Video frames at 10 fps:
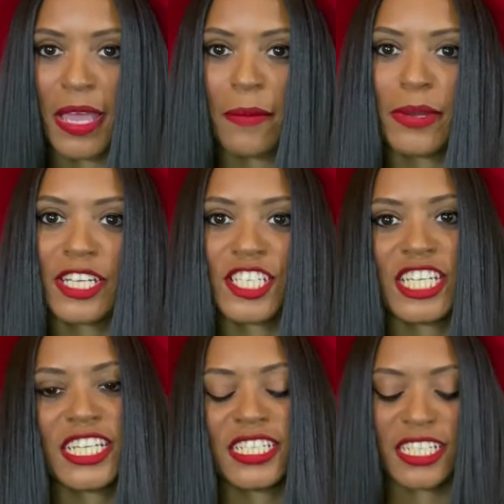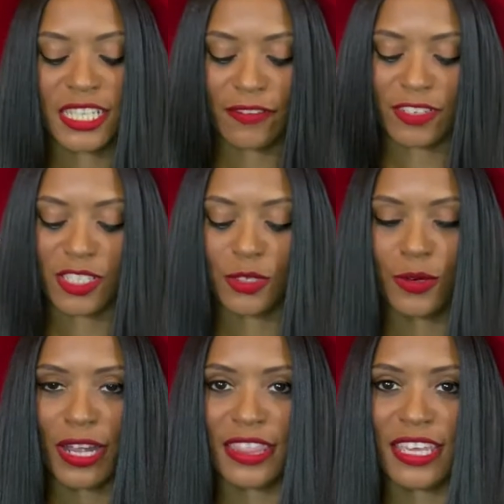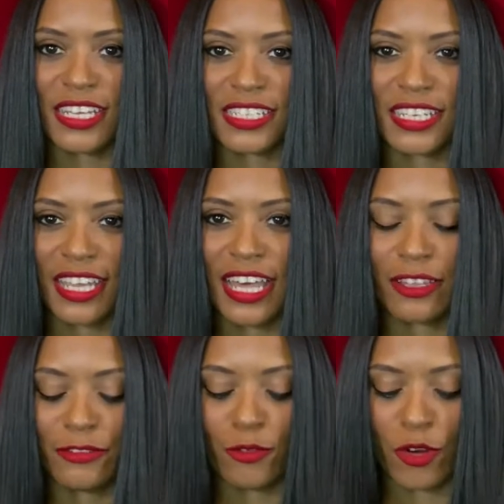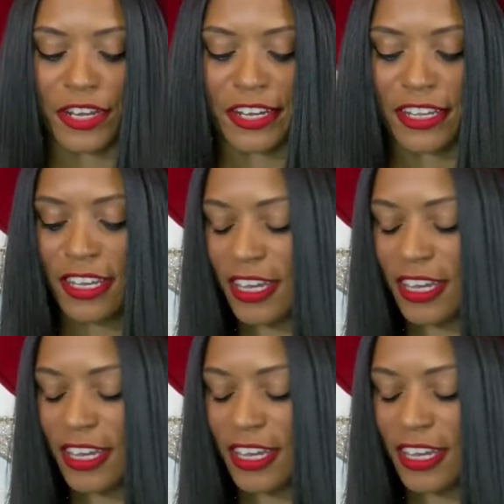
because Shein does have a store. I think it's in California.